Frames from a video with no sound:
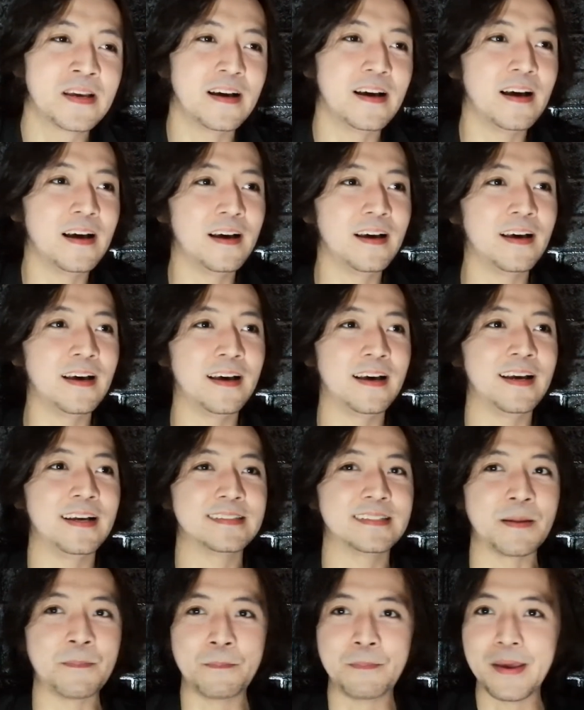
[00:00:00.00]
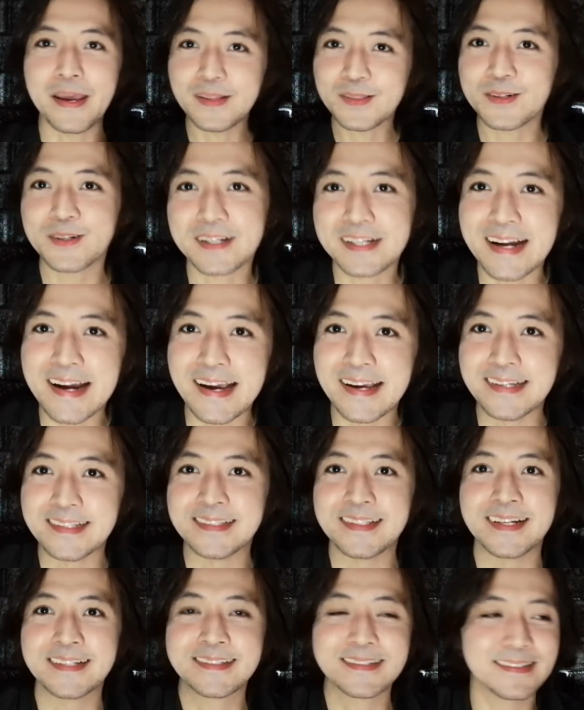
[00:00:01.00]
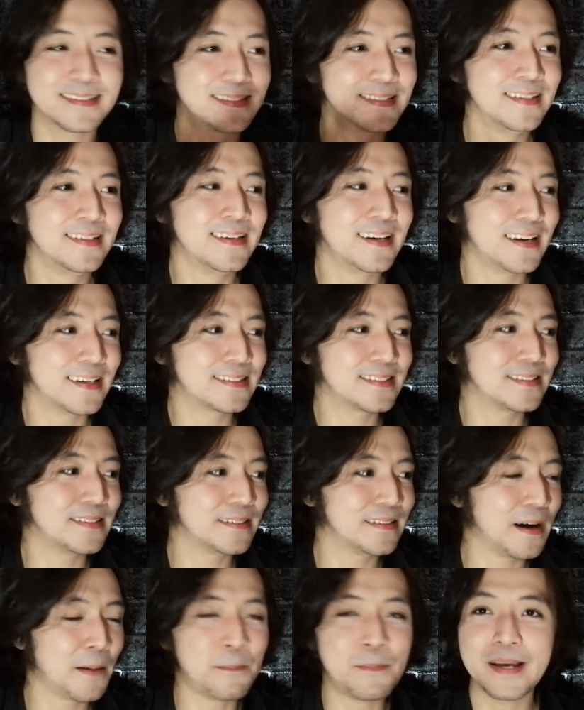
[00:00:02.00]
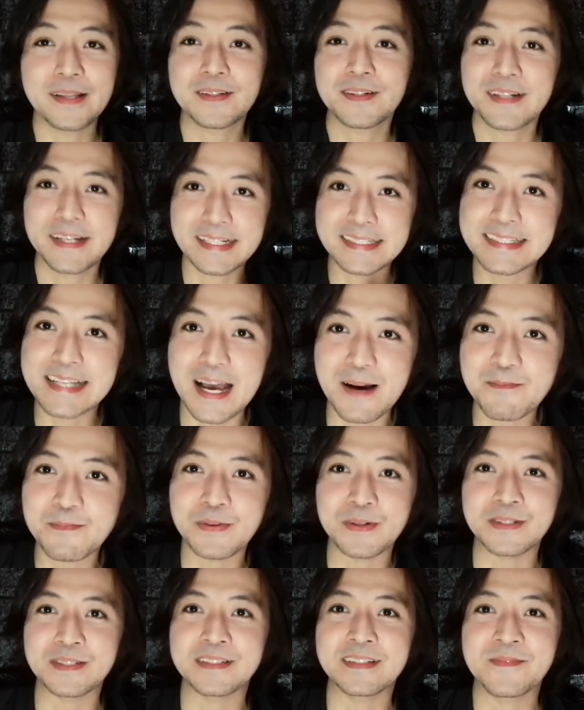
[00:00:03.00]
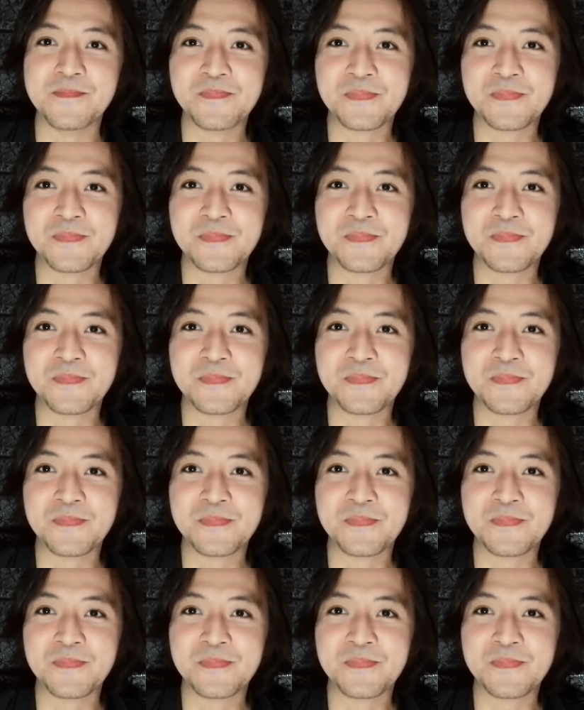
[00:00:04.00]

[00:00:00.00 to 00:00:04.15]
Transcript: as a better kind, as a better example